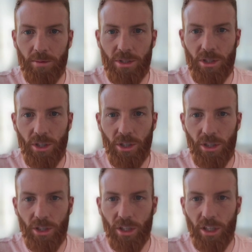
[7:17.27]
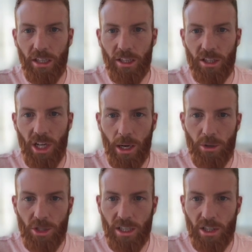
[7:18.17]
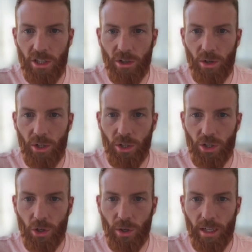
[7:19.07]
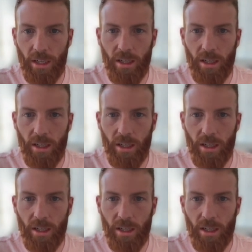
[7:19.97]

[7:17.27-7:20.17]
So you can either type your signature or you can draw it.